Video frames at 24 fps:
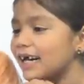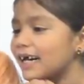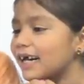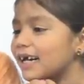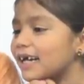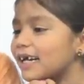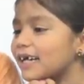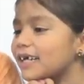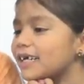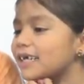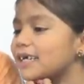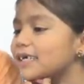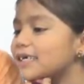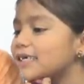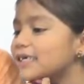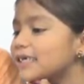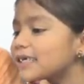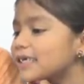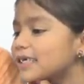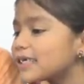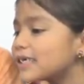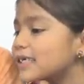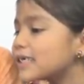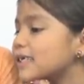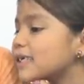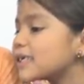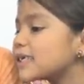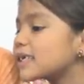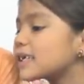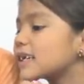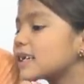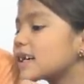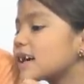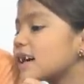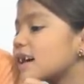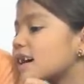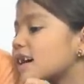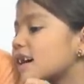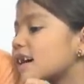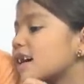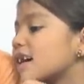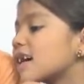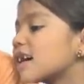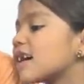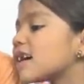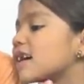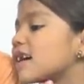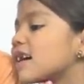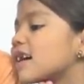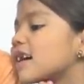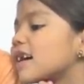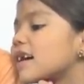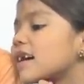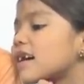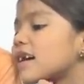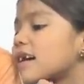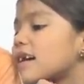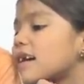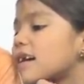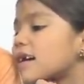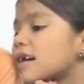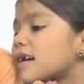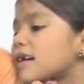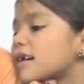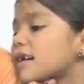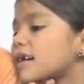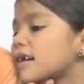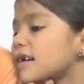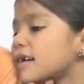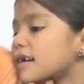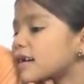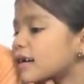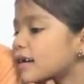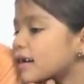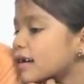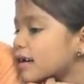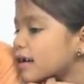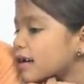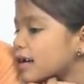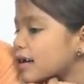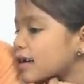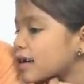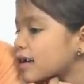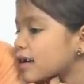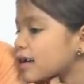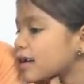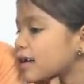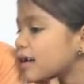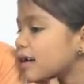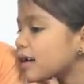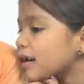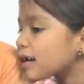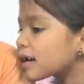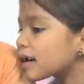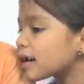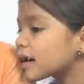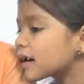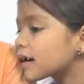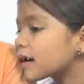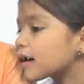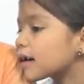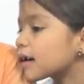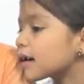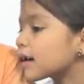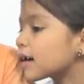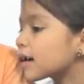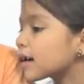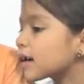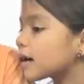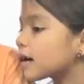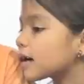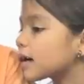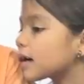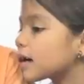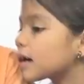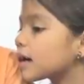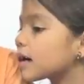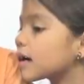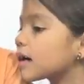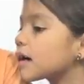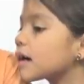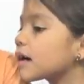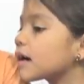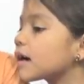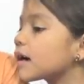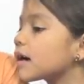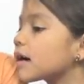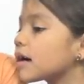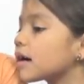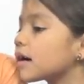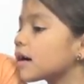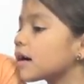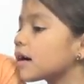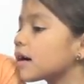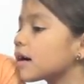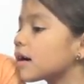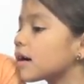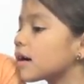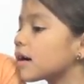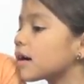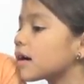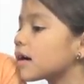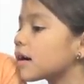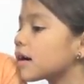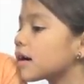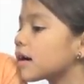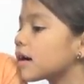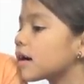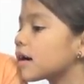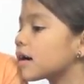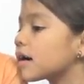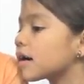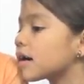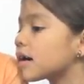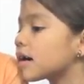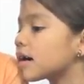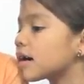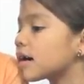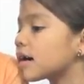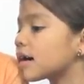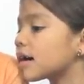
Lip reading: [no speech]